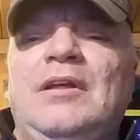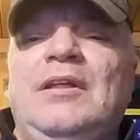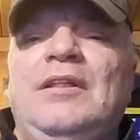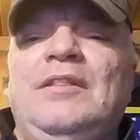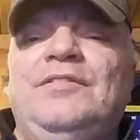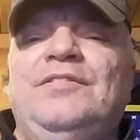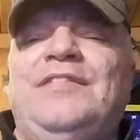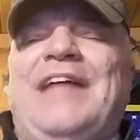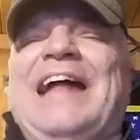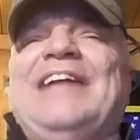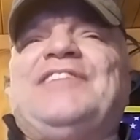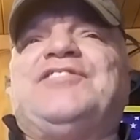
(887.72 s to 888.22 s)

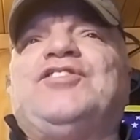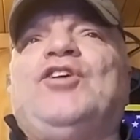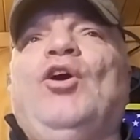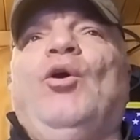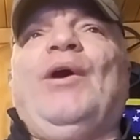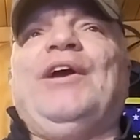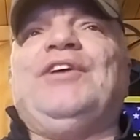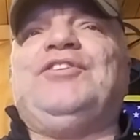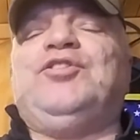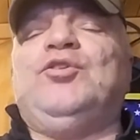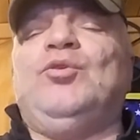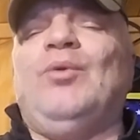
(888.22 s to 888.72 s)
that's
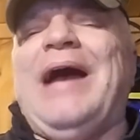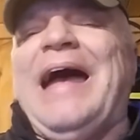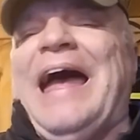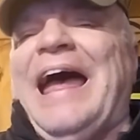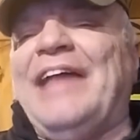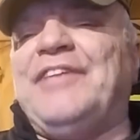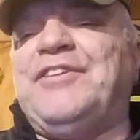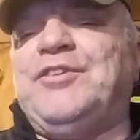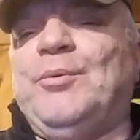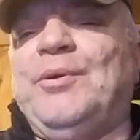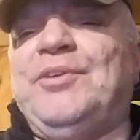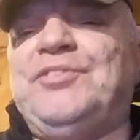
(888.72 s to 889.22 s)
going to
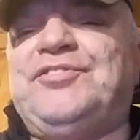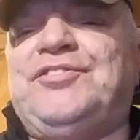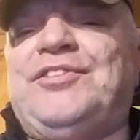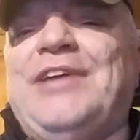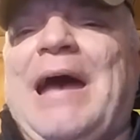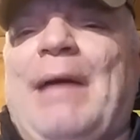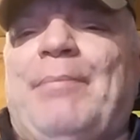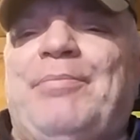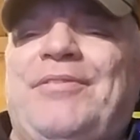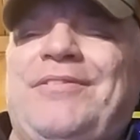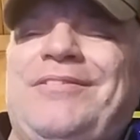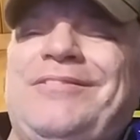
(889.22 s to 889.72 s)
add to its
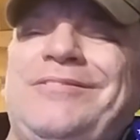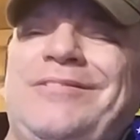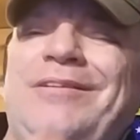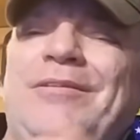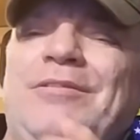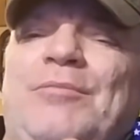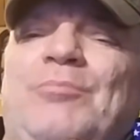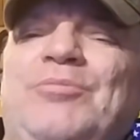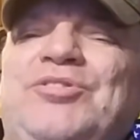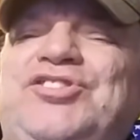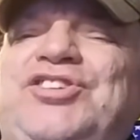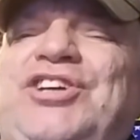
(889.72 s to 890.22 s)
depth. The
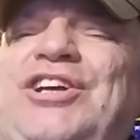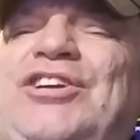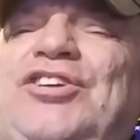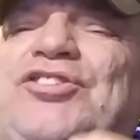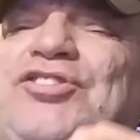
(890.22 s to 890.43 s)
machine